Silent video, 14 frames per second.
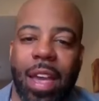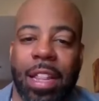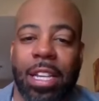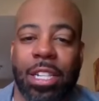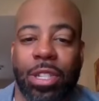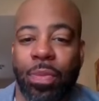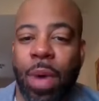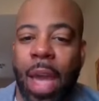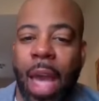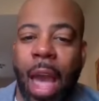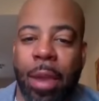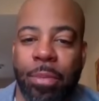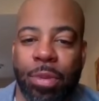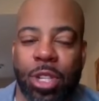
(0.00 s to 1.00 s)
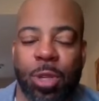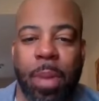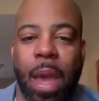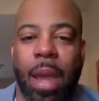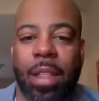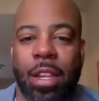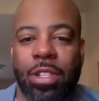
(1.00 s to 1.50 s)
at least the way I
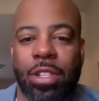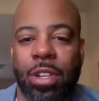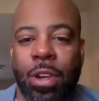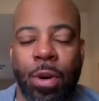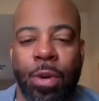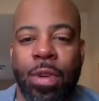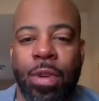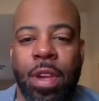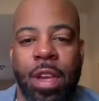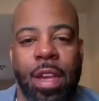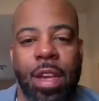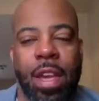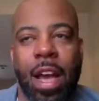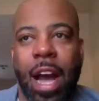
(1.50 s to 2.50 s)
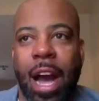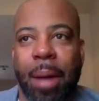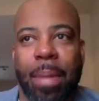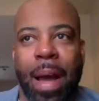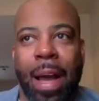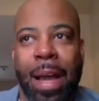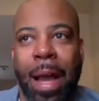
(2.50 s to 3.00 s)
respect. And so
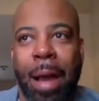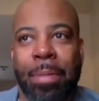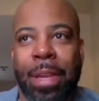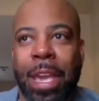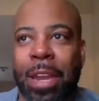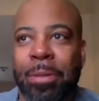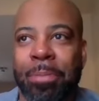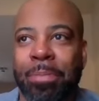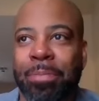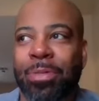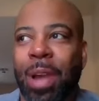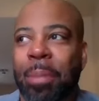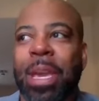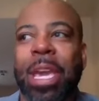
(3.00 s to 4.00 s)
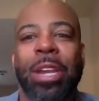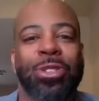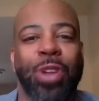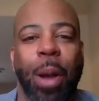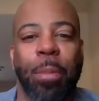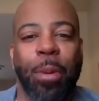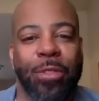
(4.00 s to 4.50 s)
I'm gonna get in
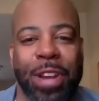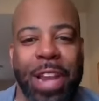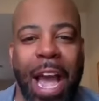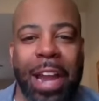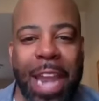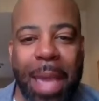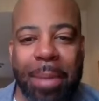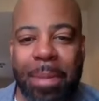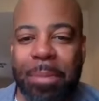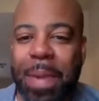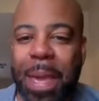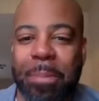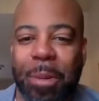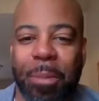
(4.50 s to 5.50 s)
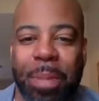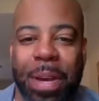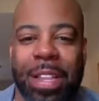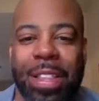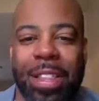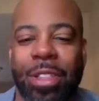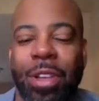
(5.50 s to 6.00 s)
trouble for not naming people,
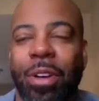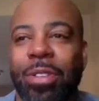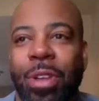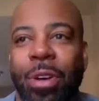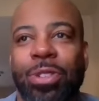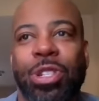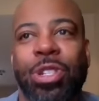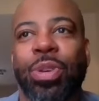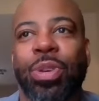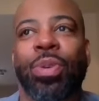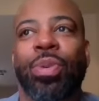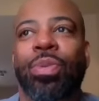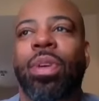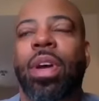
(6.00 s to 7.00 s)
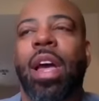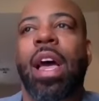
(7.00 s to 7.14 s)
but those two